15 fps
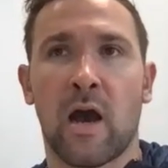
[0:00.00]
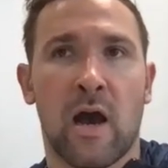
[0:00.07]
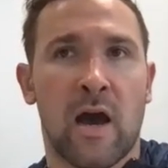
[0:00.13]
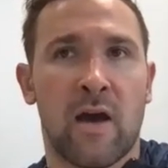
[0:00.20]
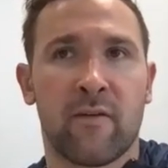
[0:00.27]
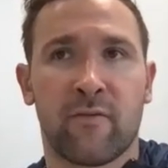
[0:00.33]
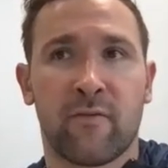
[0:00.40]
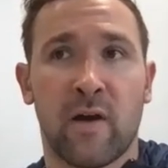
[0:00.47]

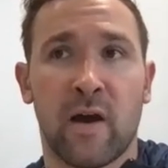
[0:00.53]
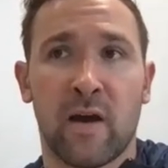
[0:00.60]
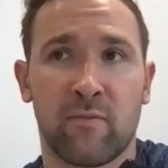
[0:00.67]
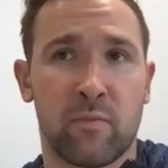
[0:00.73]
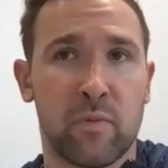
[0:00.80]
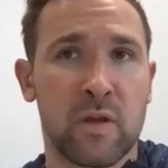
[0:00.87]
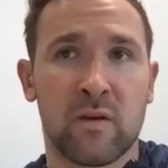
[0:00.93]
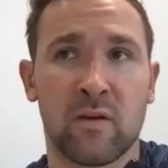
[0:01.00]

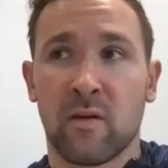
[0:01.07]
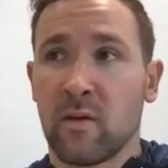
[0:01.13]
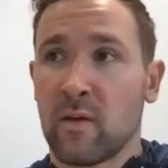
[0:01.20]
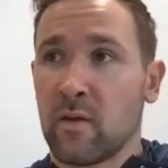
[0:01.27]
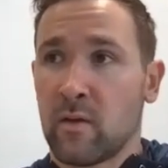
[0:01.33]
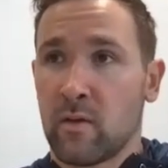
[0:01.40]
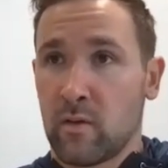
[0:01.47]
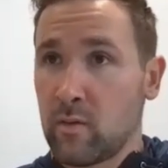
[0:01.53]
I've been,
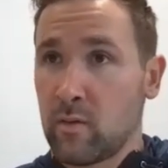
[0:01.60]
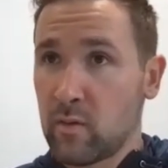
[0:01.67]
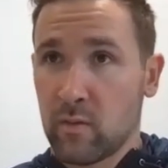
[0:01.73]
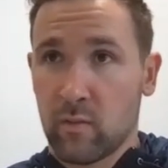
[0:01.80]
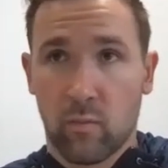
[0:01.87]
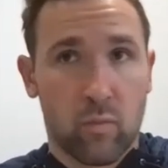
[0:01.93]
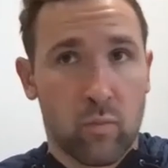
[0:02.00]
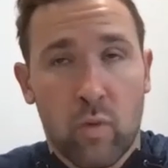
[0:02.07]

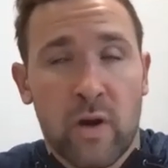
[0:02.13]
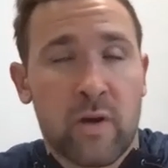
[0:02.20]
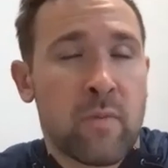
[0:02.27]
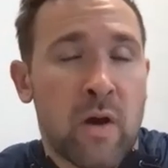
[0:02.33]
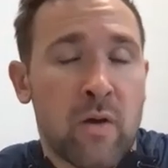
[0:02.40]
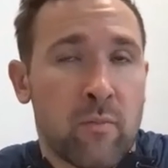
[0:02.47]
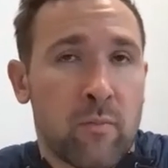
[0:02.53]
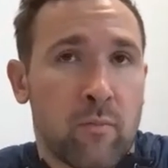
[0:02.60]
one
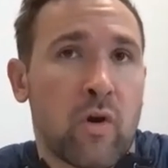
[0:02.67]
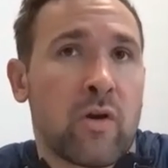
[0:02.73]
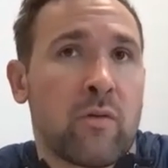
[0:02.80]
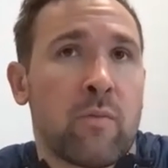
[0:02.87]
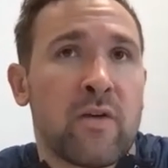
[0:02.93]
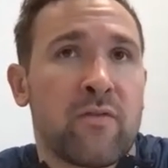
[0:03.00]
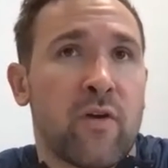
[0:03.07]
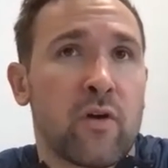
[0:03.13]
of
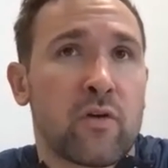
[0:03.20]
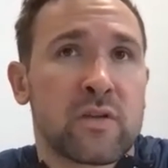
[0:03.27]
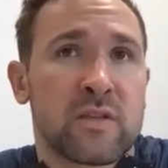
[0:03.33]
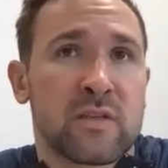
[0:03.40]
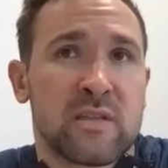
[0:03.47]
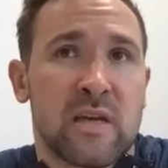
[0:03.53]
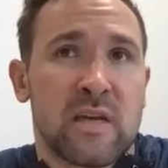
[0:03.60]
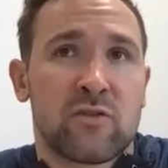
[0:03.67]
my
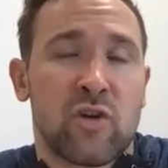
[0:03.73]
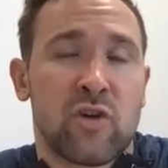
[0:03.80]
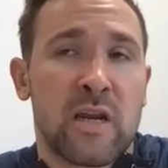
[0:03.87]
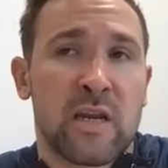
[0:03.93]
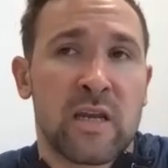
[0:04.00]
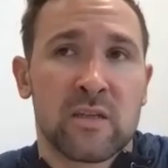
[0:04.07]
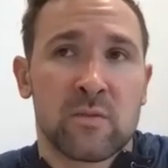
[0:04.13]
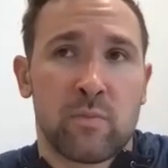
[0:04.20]
focuses at
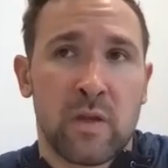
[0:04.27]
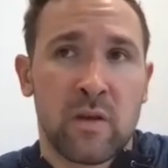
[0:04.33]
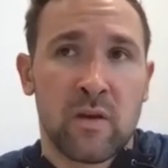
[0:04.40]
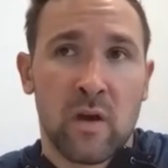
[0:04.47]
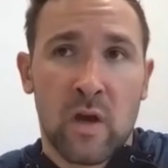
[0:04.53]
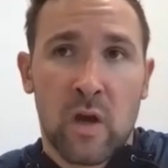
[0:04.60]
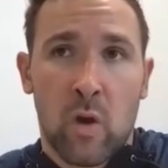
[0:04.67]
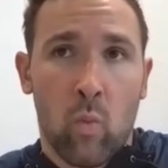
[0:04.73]
training has
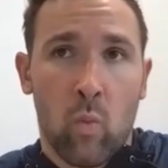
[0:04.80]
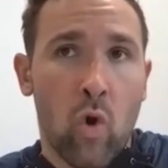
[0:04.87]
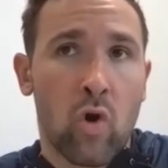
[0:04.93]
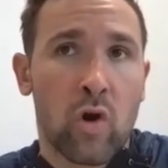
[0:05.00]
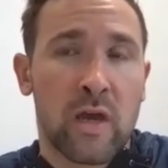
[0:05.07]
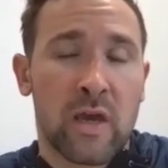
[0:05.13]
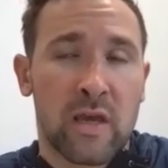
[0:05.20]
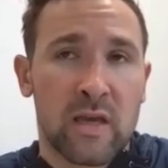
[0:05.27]
been
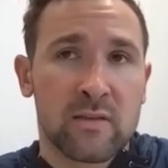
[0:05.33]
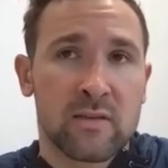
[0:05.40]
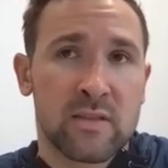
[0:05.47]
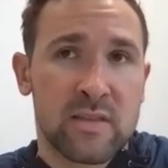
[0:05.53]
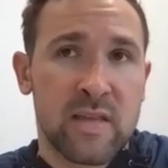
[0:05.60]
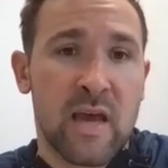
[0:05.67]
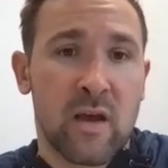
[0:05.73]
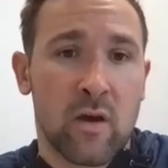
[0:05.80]
walking in,
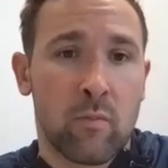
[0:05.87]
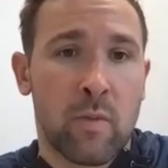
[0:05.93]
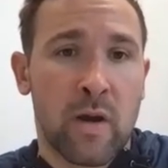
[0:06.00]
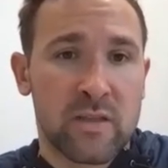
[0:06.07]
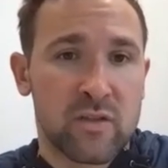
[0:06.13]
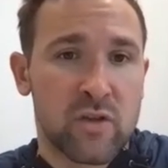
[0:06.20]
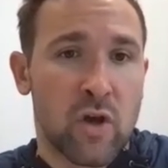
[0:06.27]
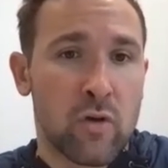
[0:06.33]
staying on
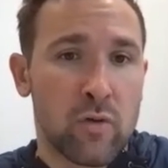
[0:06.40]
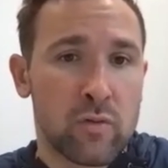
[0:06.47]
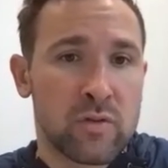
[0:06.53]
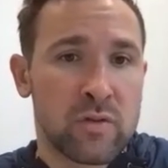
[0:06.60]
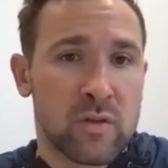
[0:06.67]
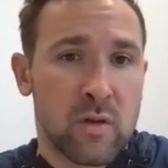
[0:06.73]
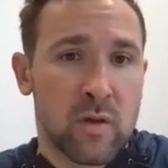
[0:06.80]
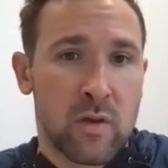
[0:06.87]
my
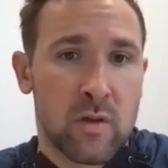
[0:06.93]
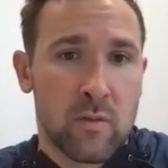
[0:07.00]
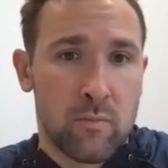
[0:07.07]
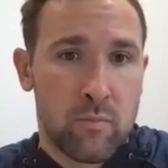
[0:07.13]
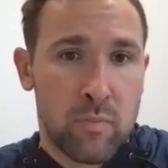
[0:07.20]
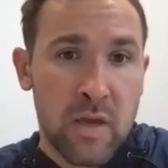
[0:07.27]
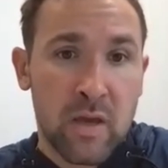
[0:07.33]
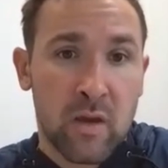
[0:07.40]
toes,
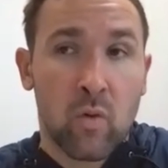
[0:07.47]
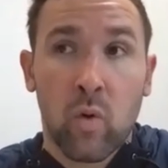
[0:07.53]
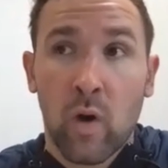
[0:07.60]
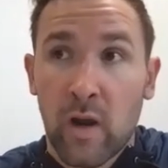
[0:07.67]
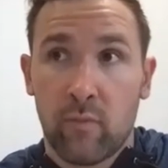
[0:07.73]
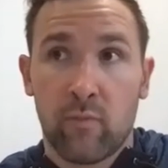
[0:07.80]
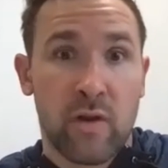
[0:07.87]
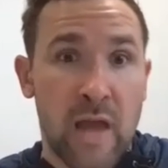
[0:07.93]
being
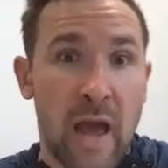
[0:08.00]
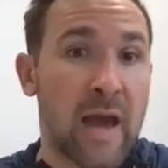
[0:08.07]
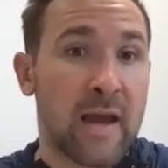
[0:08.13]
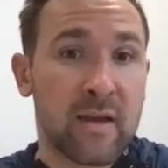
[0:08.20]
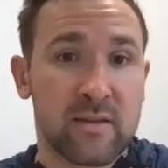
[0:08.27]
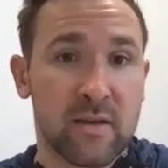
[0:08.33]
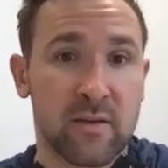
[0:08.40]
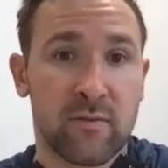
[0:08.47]
quite
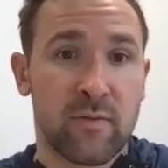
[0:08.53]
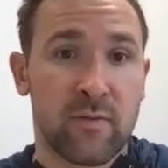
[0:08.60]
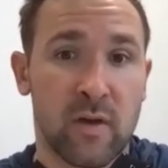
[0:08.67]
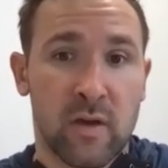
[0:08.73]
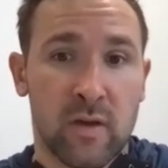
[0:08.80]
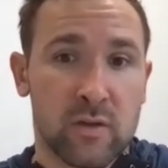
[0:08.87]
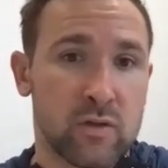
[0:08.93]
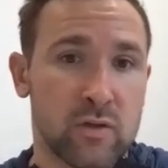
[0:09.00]
reactive
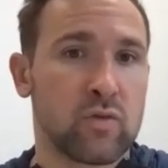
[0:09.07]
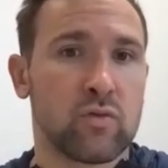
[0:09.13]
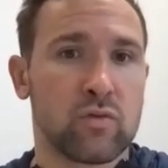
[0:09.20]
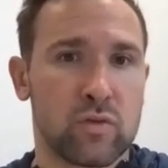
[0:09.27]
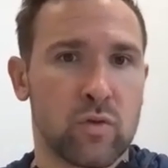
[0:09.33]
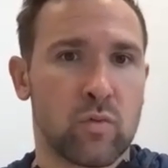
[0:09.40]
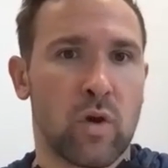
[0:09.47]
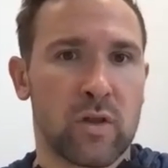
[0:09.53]

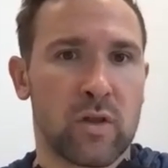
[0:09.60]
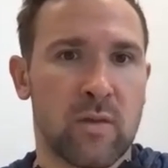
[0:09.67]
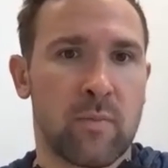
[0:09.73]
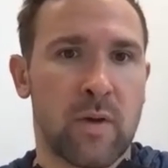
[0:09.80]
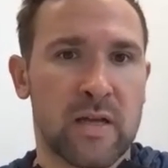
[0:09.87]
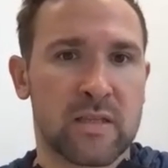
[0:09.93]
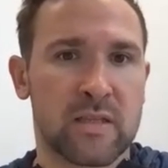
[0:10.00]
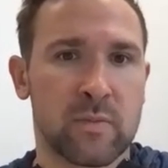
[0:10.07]
to what the
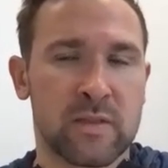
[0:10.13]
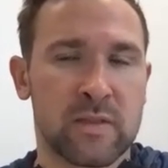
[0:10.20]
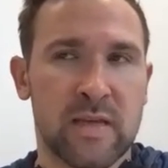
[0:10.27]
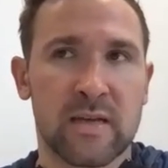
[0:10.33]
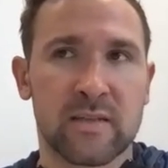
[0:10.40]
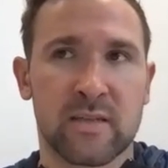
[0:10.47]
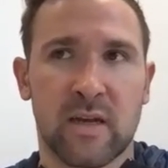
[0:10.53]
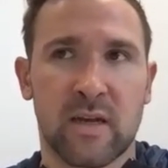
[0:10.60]
batsman
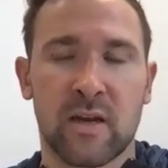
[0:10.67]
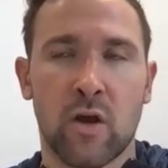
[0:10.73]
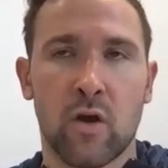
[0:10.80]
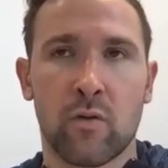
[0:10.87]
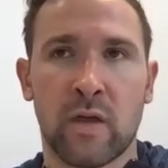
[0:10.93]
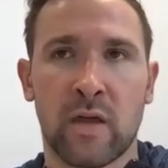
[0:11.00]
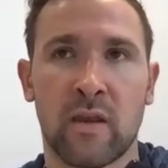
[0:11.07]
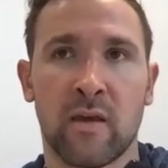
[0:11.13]
does. And I
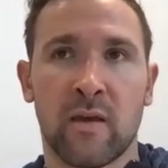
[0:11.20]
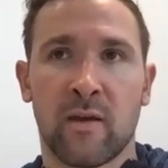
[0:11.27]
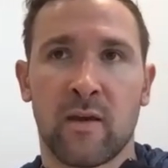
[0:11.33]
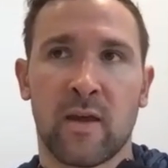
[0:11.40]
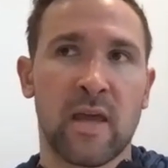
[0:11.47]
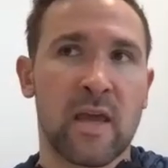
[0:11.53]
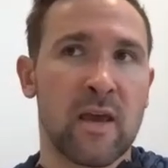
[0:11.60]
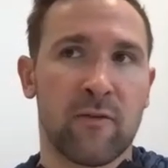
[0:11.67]
know that
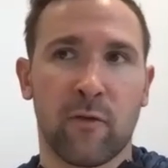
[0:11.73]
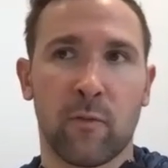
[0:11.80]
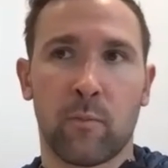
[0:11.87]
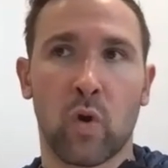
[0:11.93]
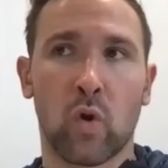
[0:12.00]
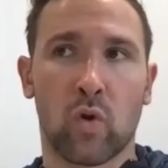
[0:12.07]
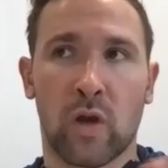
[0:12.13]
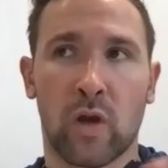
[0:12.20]
if a
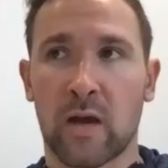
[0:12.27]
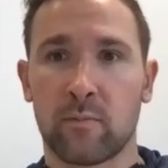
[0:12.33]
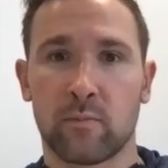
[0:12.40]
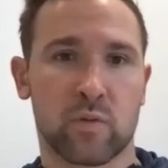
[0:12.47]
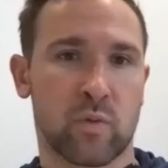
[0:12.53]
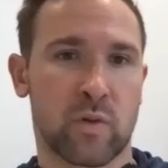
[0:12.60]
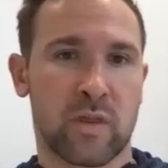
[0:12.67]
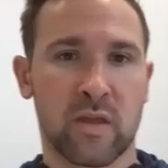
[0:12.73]
ball
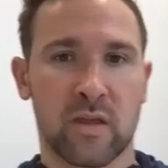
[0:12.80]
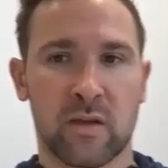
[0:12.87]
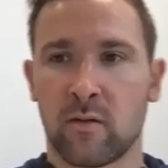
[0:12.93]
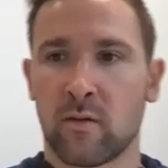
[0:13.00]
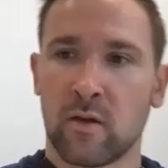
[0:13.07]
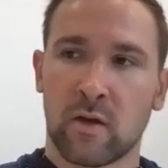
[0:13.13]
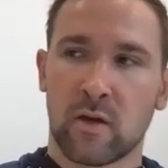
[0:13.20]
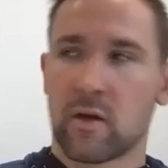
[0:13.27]
comes
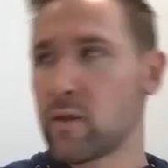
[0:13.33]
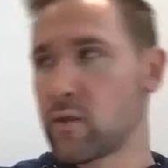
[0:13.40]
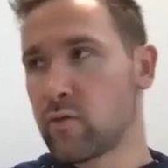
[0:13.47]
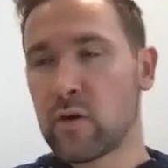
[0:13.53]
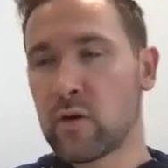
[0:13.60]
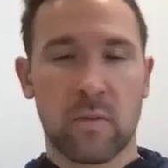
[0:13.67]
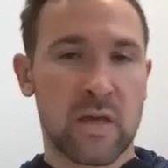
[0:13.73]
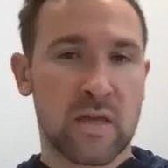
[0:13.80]
within
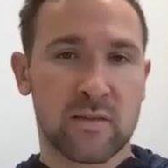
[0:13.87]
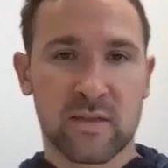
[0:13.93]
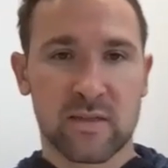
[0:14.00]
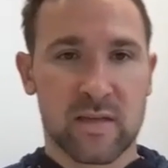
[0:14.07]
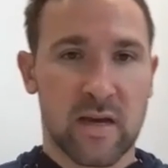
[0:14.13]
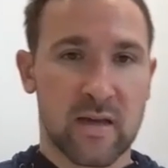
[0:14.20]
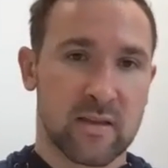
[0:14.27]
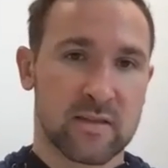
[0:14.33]
3
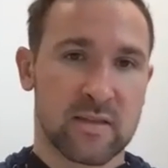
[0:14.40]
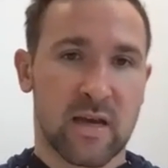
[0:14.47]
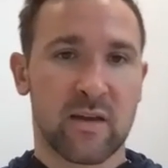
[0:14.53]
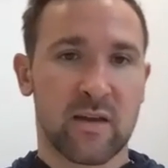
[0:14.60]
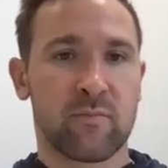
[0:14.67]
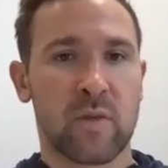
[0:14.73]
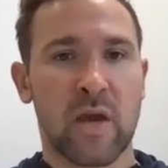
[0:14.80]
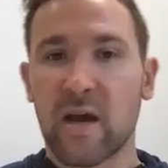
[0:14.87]
meters either side
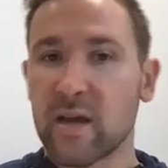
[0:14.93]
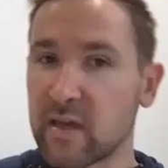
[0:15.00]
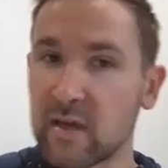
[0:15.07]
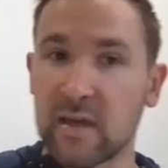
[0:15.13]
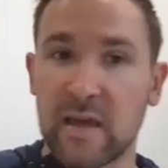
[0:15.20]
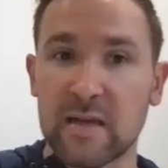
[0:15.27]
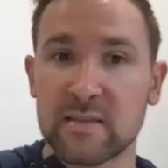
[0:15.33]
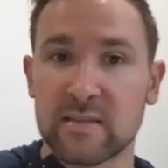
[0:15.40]
of me, I
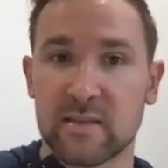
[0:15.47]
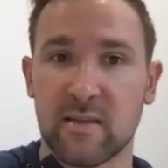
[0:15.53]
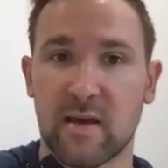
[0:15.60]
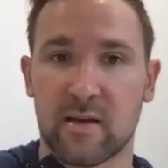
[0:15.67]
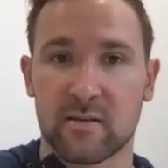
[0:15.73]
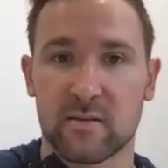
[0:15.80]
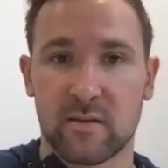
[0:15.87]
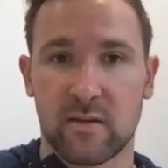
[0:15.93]
can get to
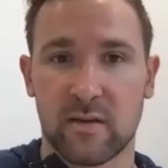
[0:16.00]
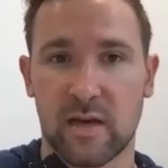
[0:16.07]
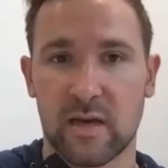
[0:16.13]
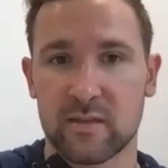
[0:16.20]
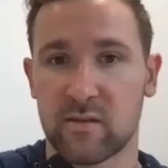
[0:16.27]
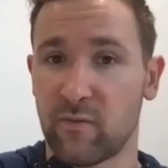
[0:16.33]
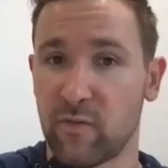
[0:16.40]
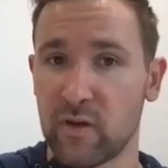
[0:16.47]
that
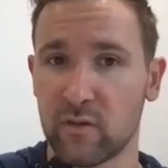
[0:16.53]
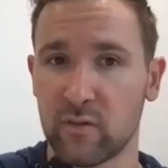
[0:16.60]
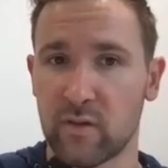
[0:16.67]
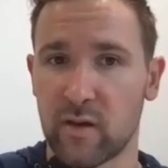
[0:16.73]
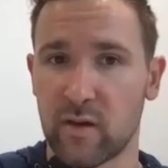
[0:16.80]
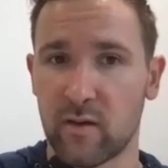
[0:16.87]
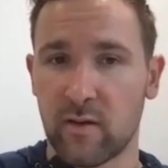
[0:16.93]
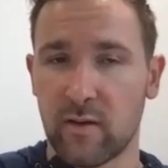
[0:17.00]
as a
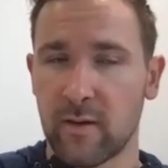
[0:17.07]
fielder.